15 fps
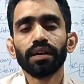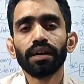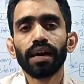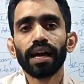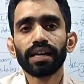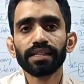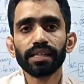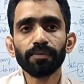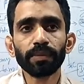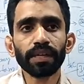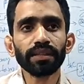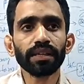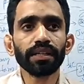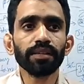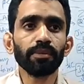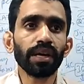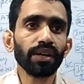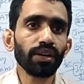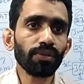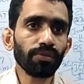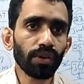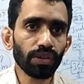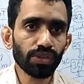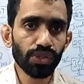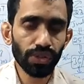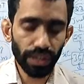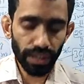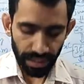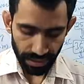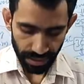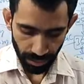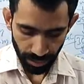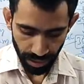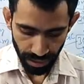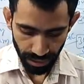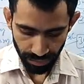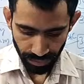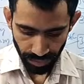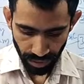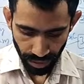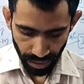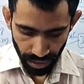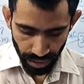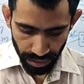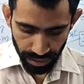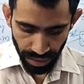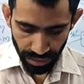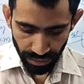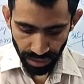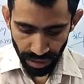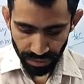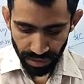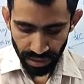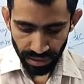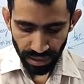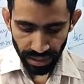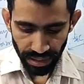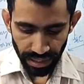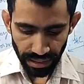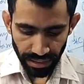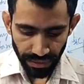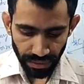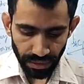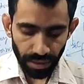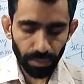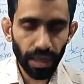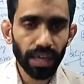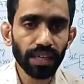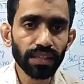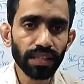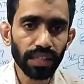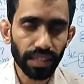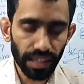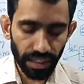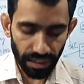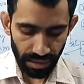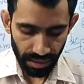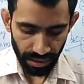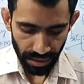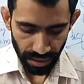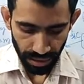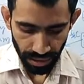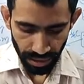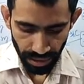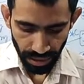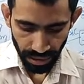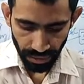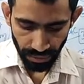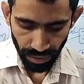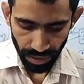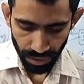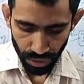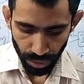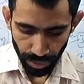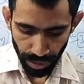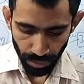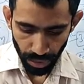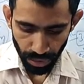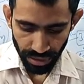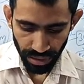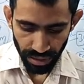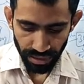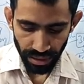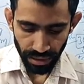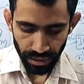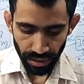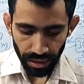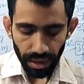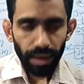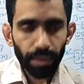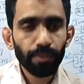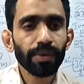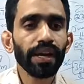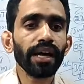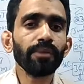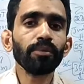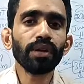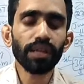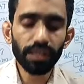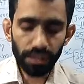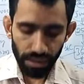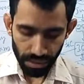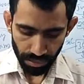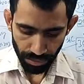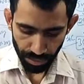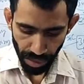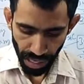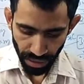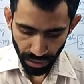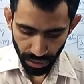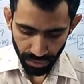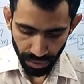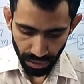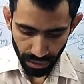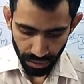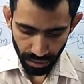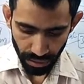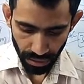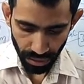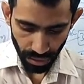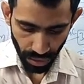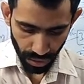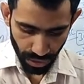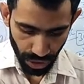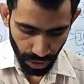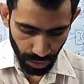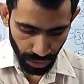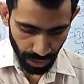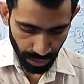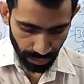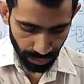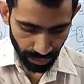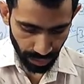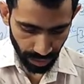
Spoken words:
accepted the demand of Constituent Assembly. Then we have seen the Keshavananda Bharati case, in which Supreme Court said that preamble is part of the Constitution.